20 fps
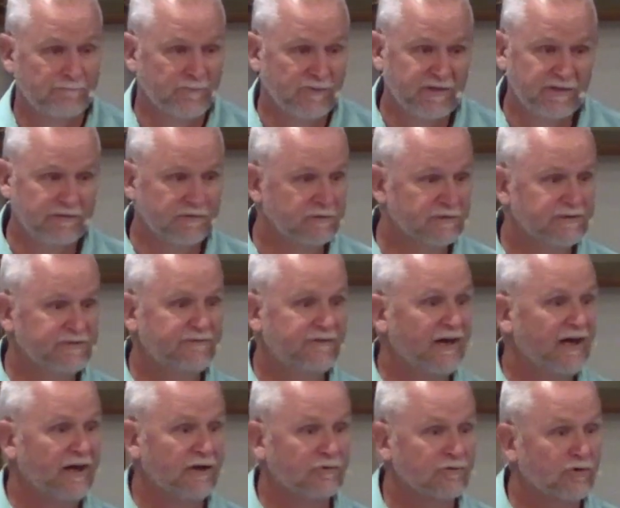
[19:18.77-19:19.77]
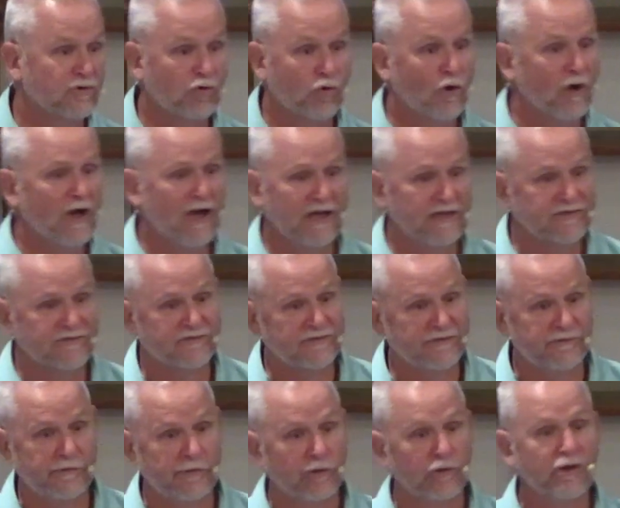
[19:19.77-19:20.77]
didn't live out Christ
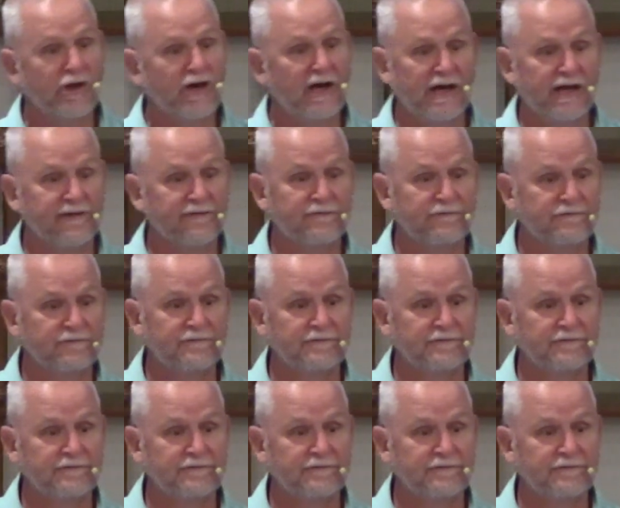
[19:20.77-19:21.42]
in their life